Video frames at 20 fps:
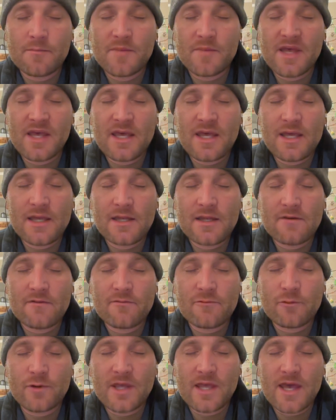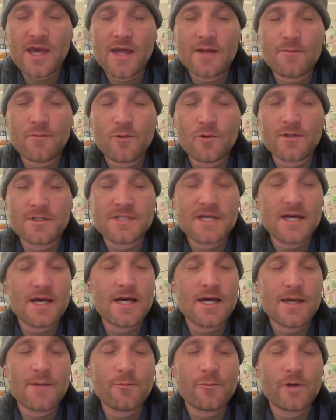And if we had more
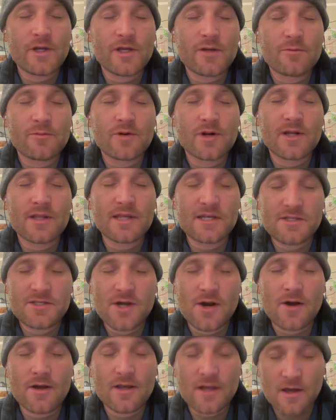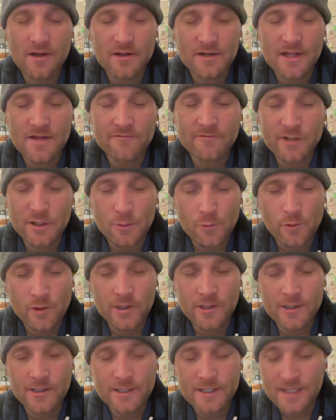time, we could probably dock on every
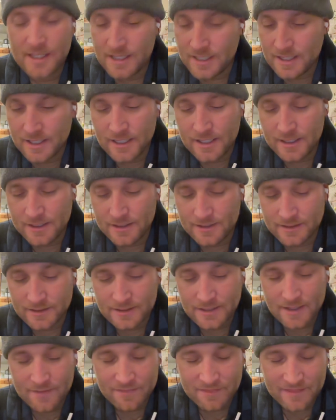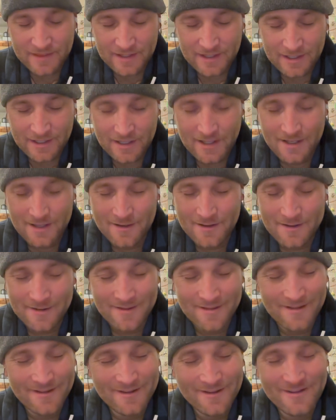word and get the
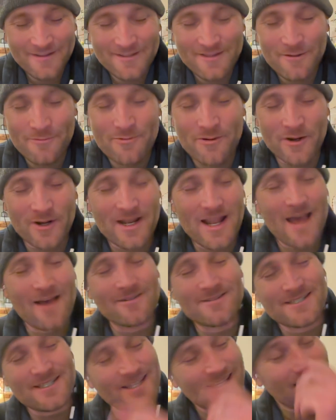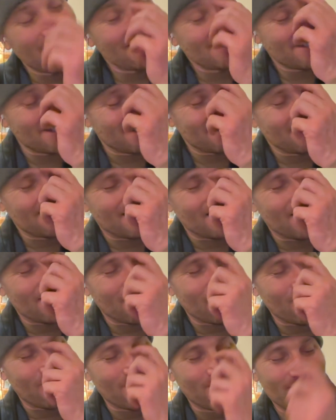the pronunciation
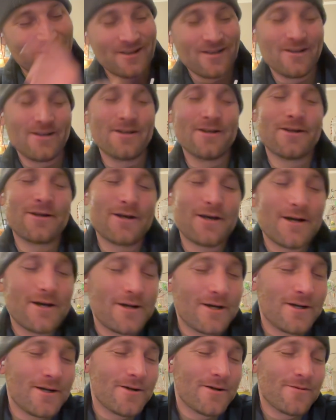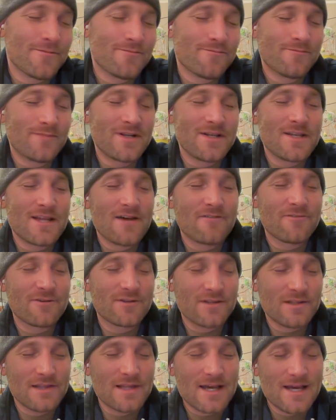down. But
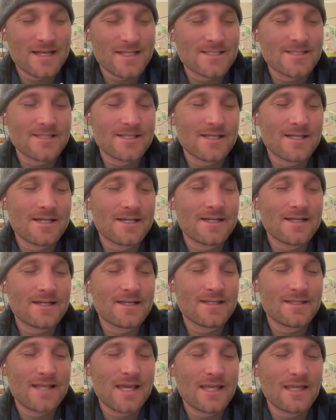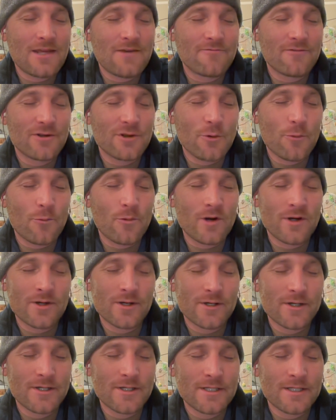nevertheless, thank you for your
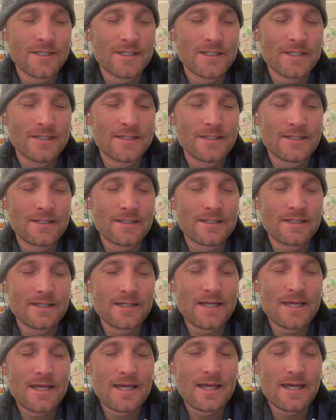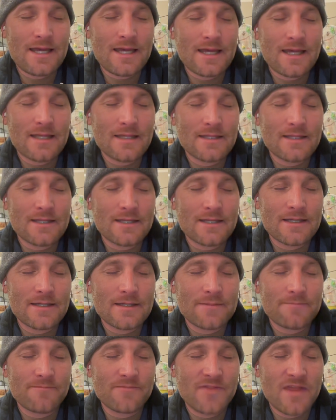word, and
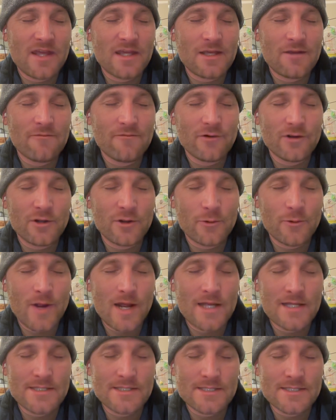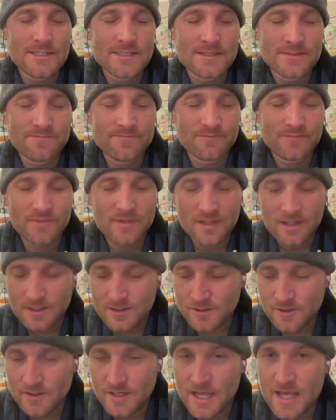thank you for your grace. In
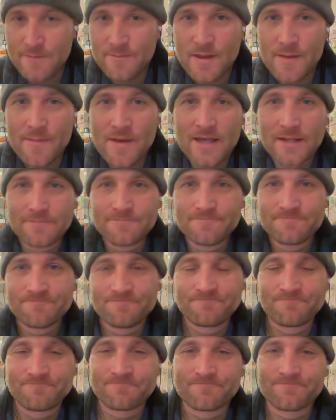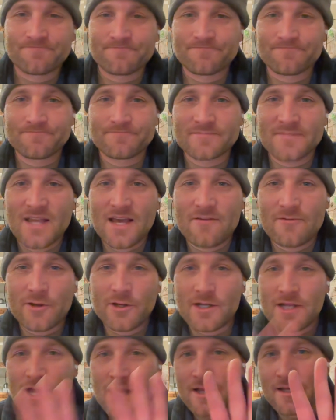your name, amen. Have a
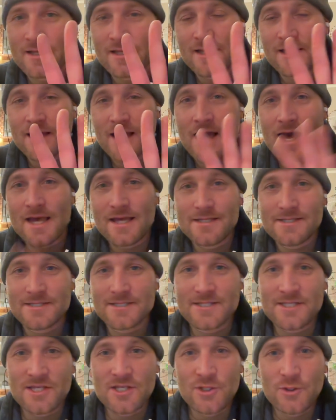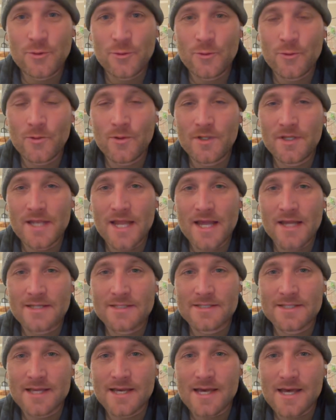good night, guys. See you
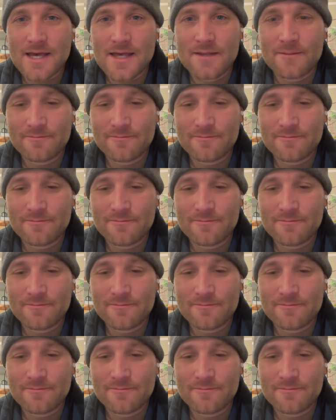next time.